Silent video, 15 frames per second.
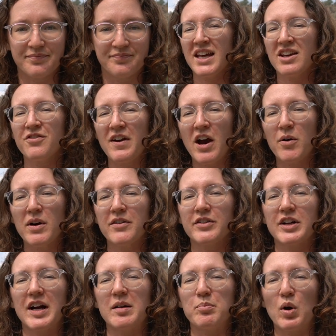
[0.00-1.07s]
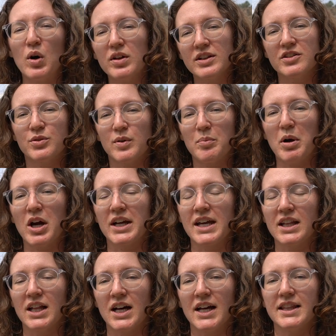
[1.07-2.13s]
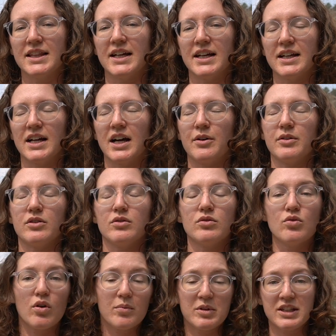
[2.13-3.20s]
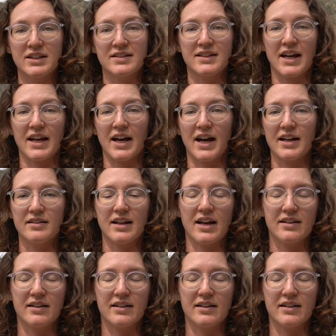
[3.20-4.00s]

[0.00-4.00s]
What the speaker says: If, however, I pull into a parking lot that I would normally stay at,